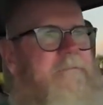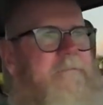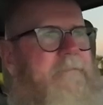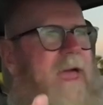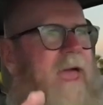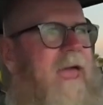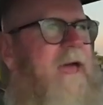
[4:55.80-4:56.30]

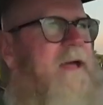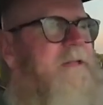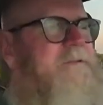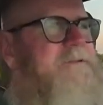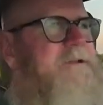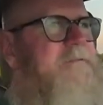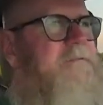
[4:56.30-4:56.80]

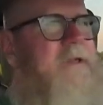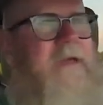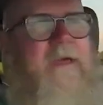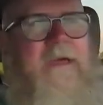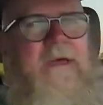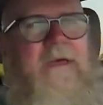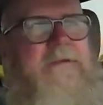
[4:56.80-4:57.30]
bands and
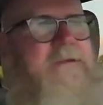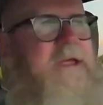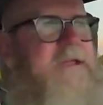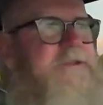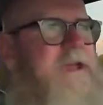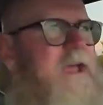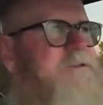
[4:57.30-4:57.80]

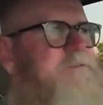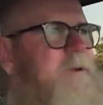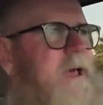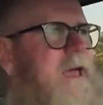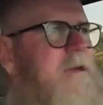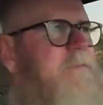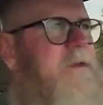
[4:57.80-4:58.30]
DJs playing